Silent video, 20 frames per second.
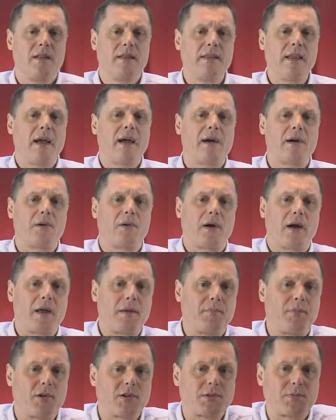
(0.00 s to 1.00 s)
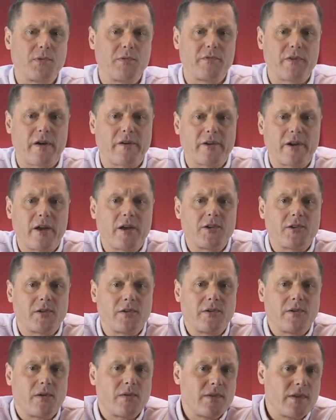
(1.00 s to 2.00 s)
Now, a possible
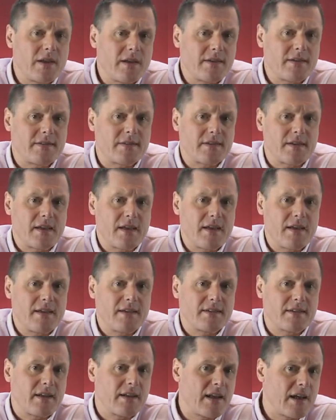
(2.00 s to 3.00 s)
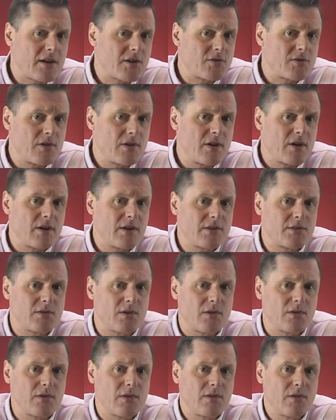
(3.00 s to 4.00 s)
variation on this is an extra night
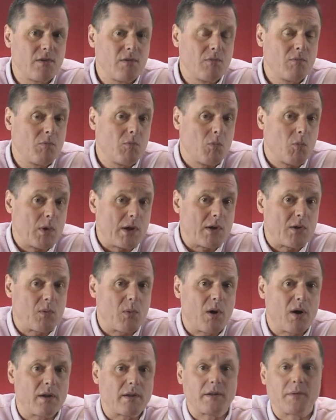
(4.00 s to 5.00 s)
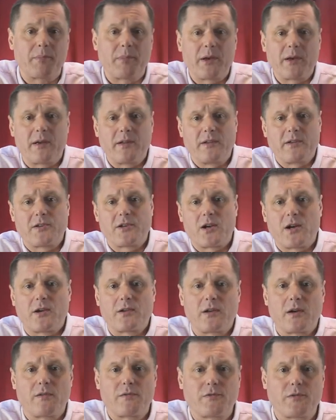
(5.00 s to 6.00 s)
on week one, picking the
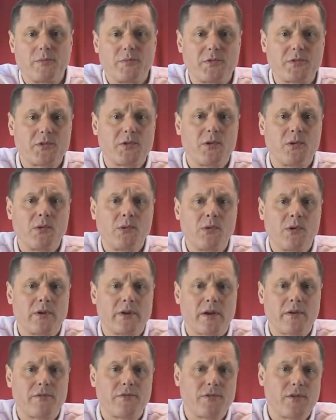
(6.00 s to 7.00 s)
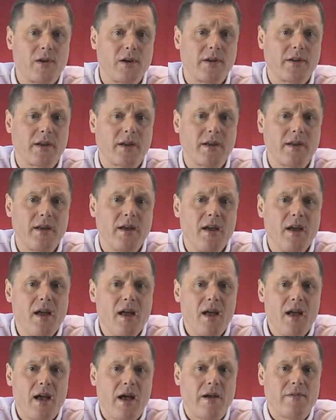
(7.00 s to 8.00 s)
child up from school on a Friday
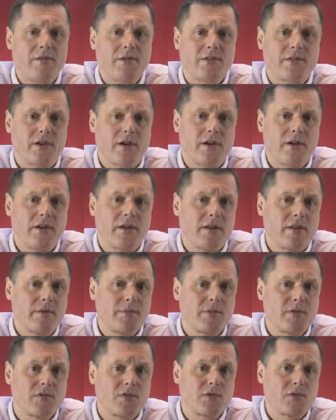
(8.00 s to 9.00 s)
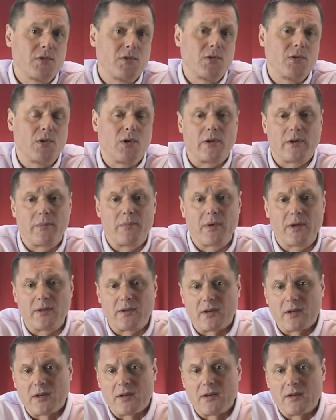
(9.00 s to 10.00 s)
and returning them to school on a
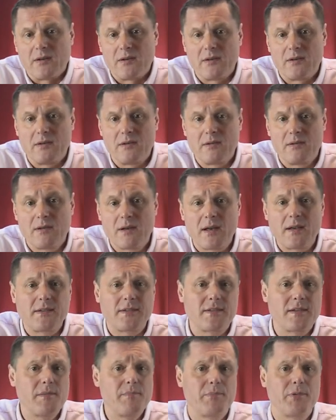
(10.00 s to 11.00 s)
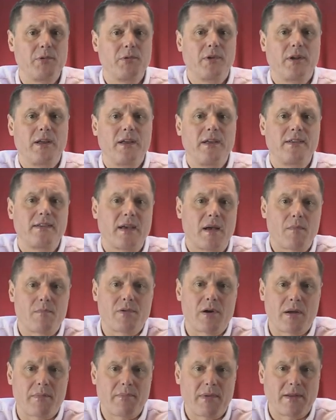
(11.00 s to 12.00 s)
Monday. A simple, neat and
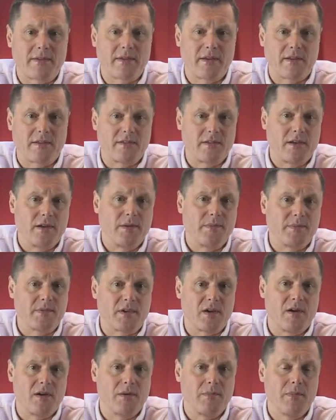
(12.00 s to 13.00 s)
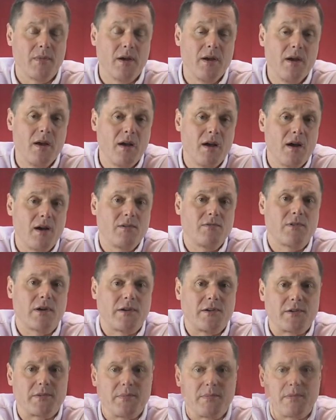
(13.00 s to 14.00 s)
pragmatic term time
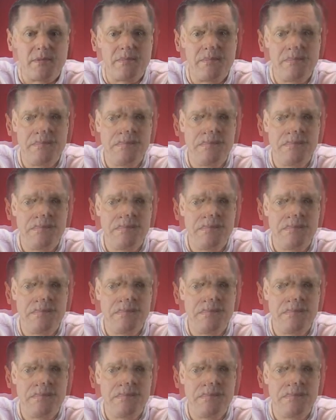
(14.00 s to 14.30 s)
arrangement.